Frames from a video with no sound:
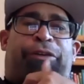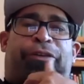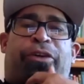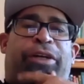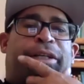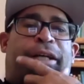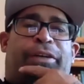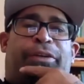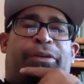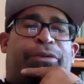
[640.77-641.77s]
so all you got
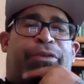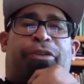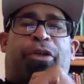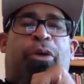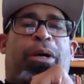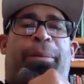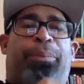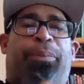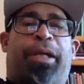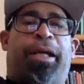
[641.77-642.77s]
to do is just go out
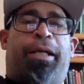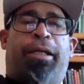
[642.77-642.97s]
and play.